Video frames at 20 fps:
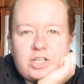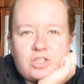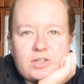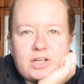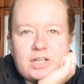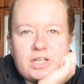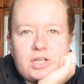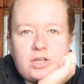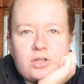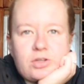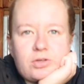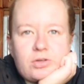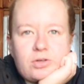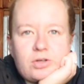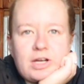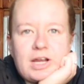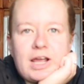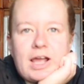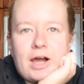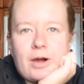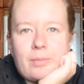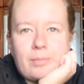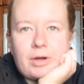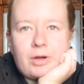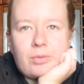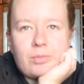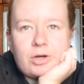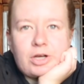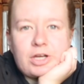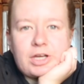drank it throughout
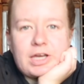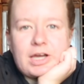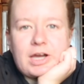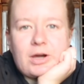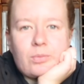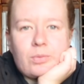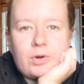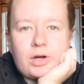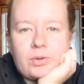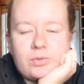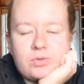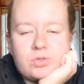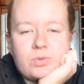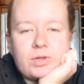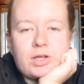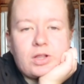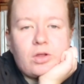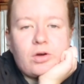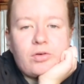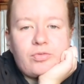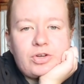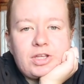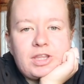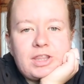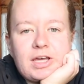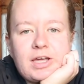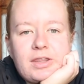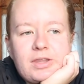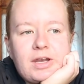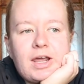my workout when I was doing lofty
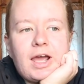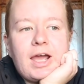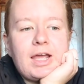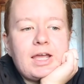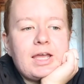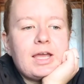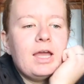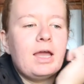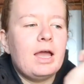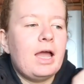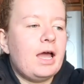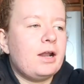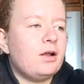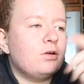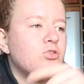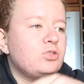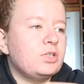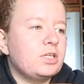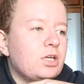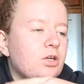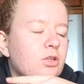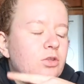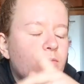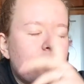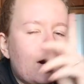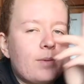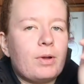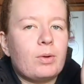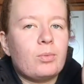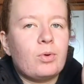the other day, and I'll drink it
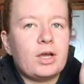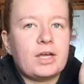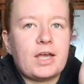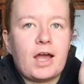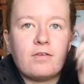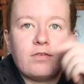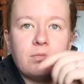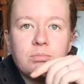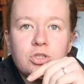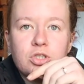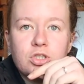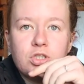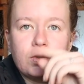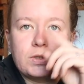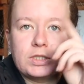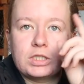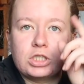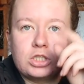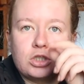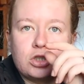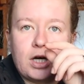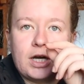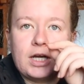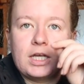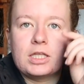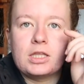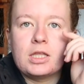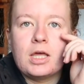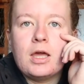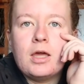throughout my workout if I'm just doing
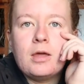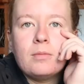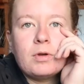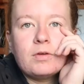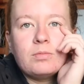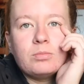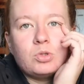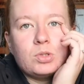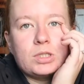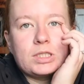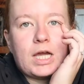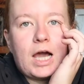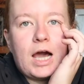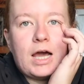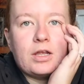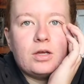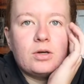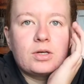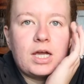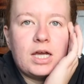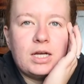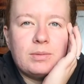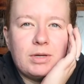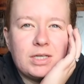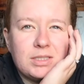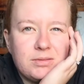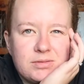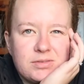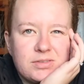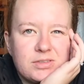strength. If I'm doing cardio, it kind of
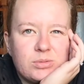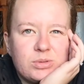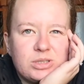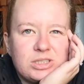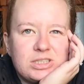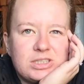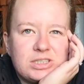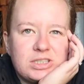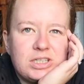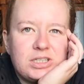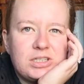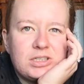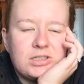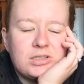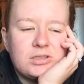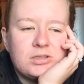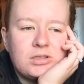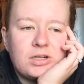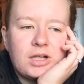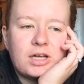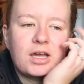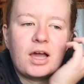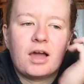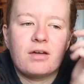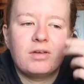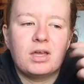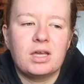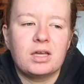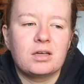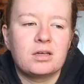makes me feel a bit sick, like
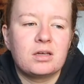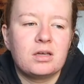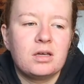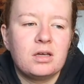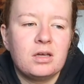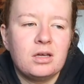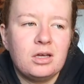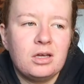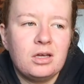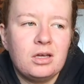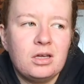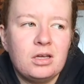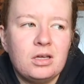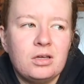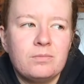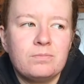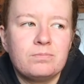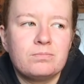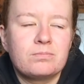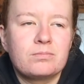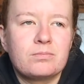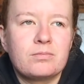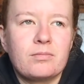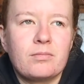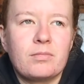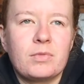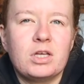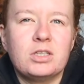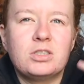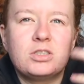having
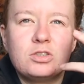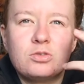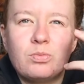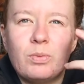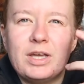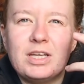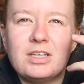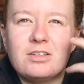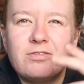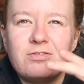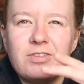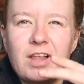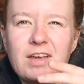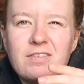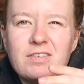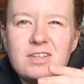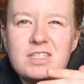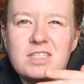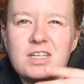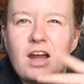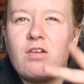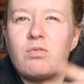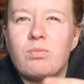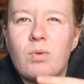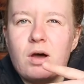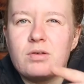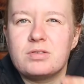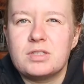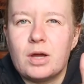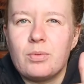sweet flavoured stuff
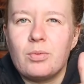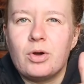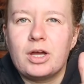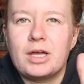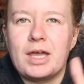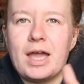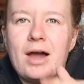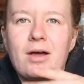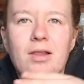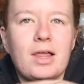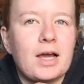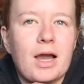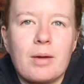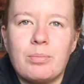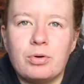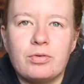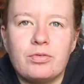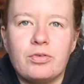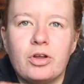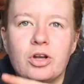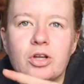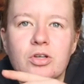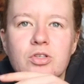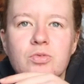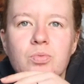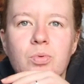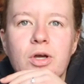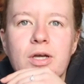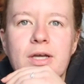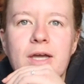whilst I work out. Like, I prefer to
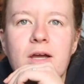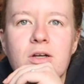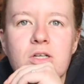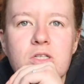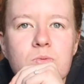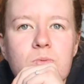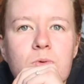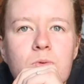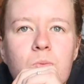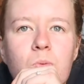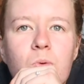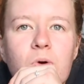just work out just with